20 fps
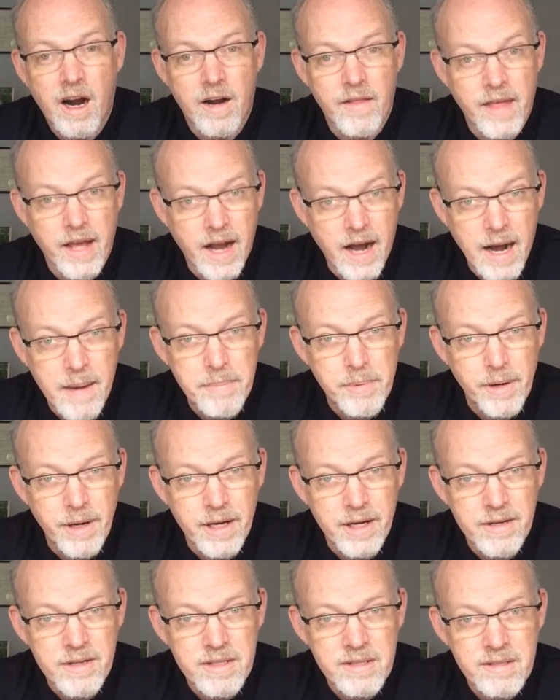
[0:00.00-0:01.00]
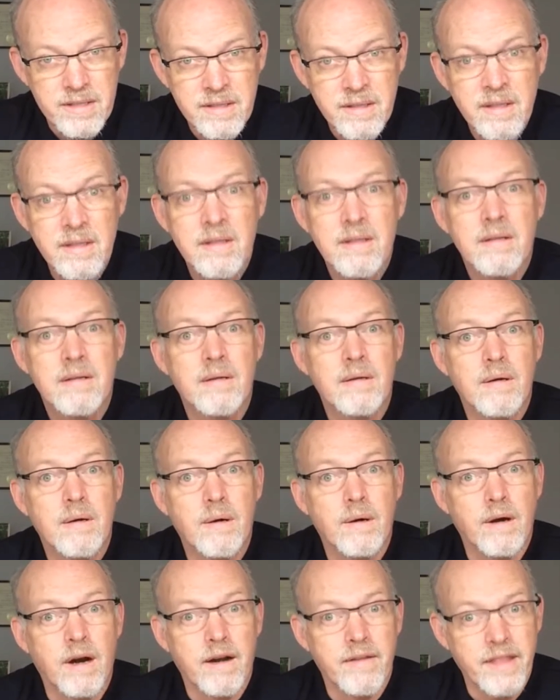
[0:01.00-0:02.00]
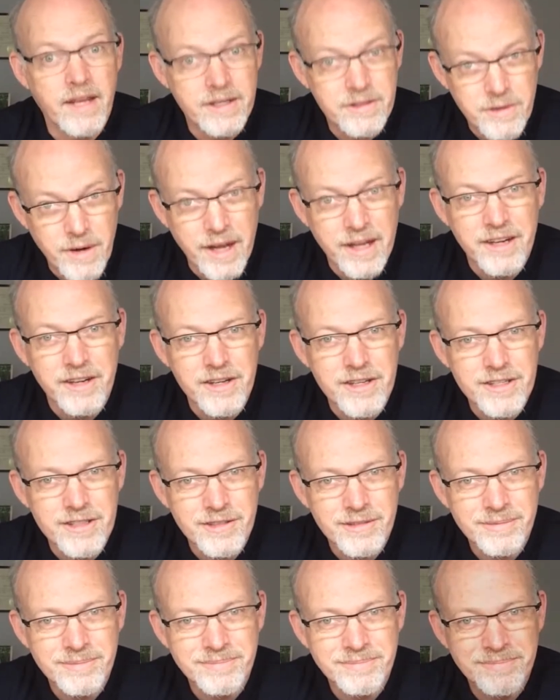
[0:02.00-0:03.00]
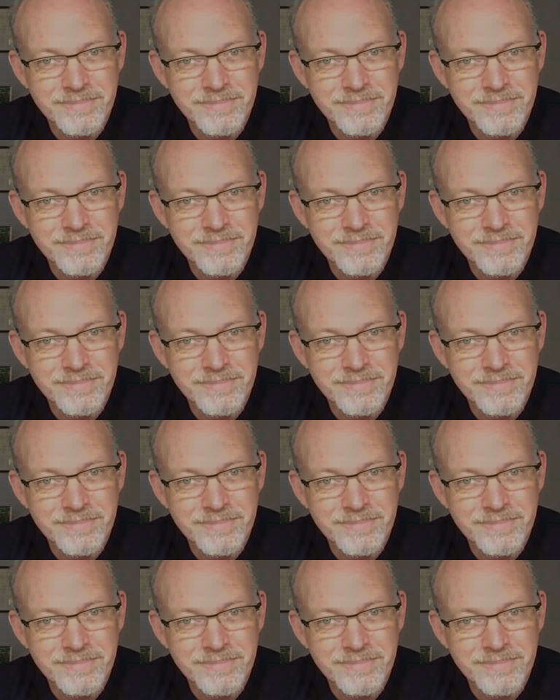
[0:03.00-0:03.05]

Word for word: Are they operators or are they traders?